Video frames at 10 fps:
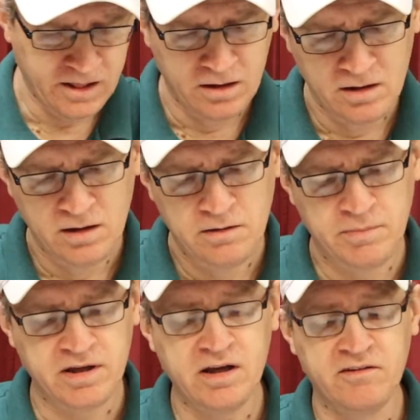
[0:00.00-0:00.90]
But
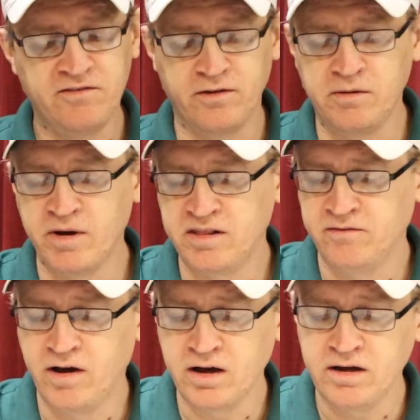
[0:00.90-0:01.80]
again, for the month
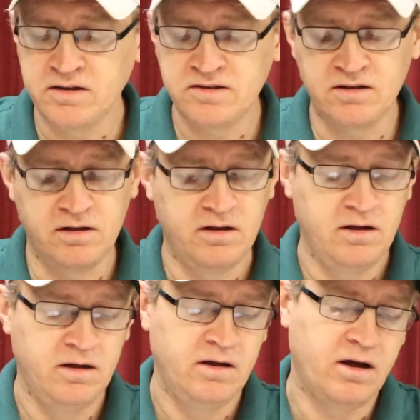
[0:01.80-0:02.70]
of August,
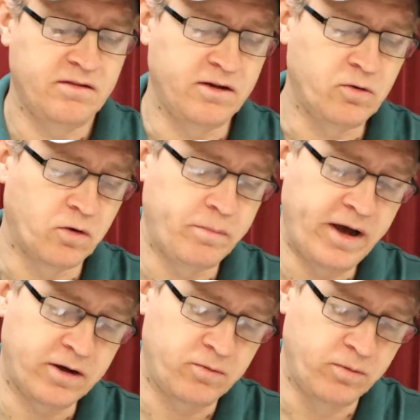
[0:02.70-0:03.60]
I think Horror
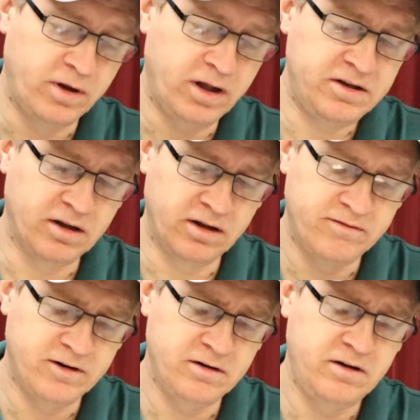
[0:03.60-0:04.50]
Pack really
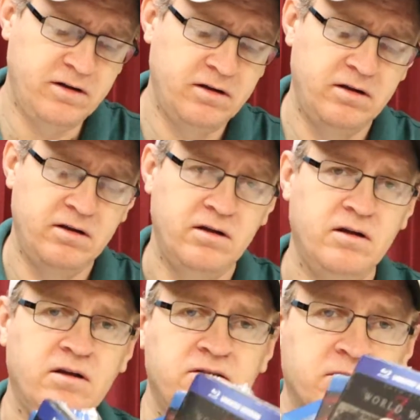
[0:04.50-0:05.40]
delivered
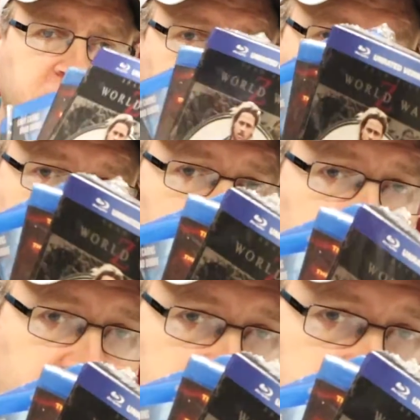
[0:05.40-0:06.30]
some nice
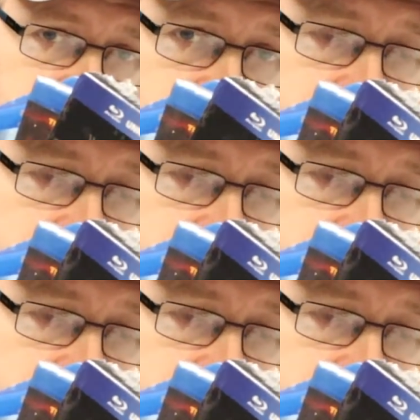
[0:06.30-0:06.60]
titles.